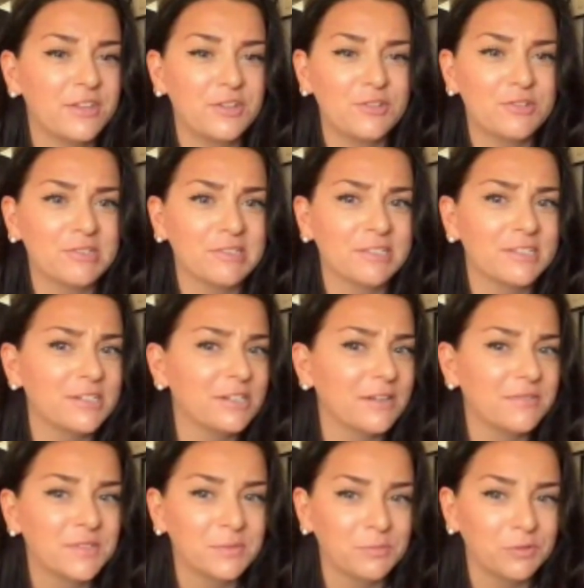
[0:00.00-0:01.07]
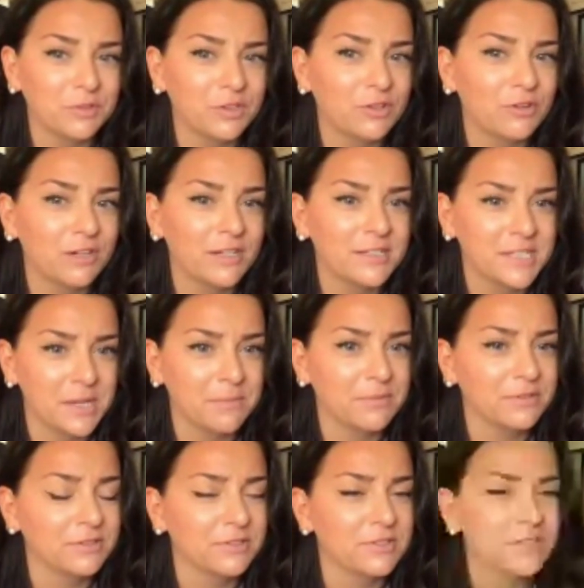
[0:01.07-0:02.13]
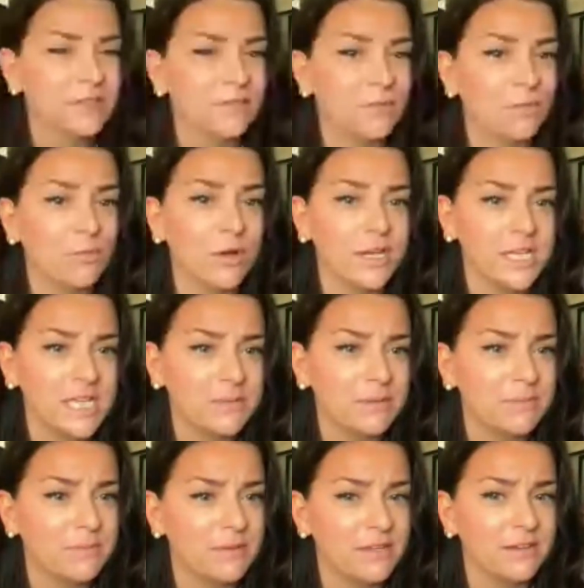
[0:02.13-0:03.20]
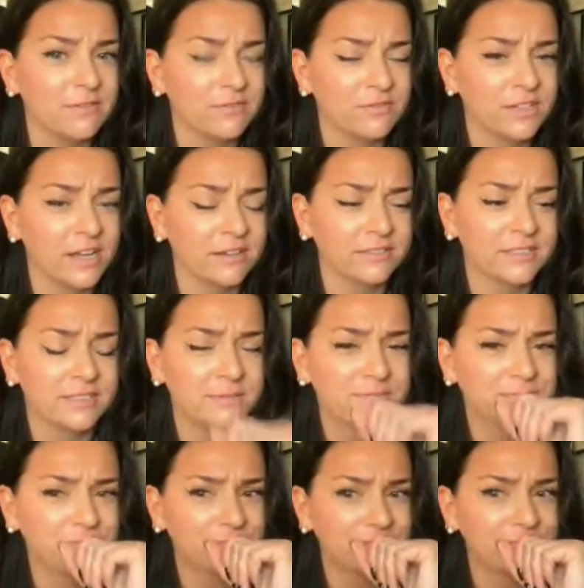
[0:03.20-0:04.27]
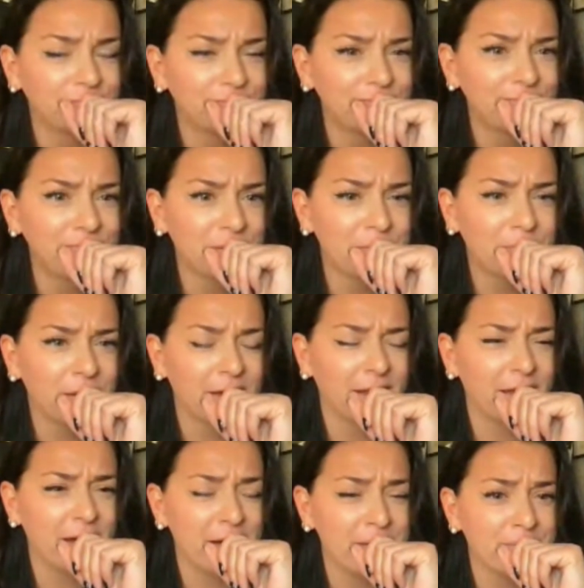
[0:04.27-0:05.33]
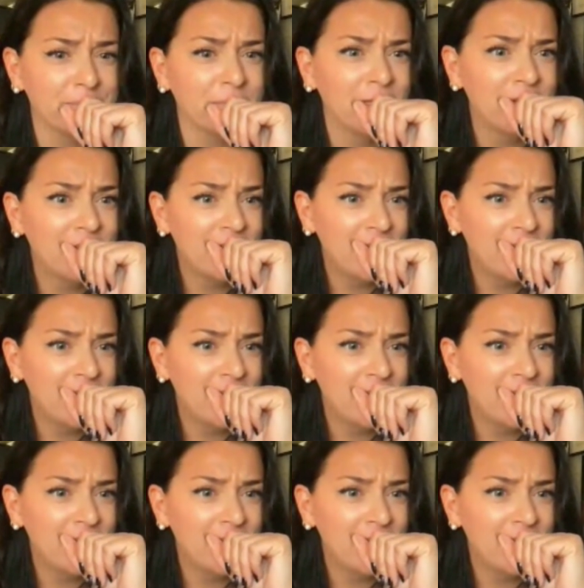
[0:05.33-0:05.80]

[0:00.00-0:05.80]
think you just listed off some really great examples of what eBPF does. But um,